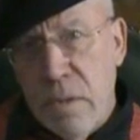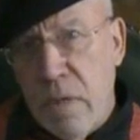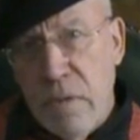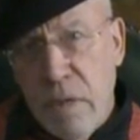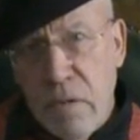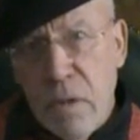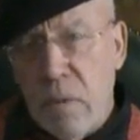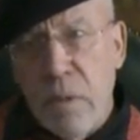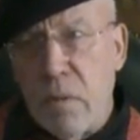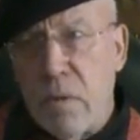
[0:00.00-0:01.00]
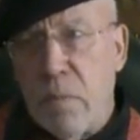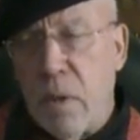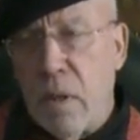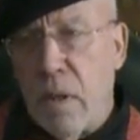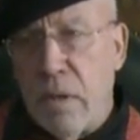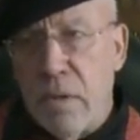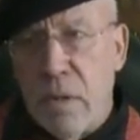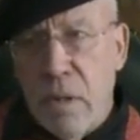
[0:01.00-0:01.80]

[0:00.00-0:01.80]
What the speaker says: She's never going to be able to buy a house.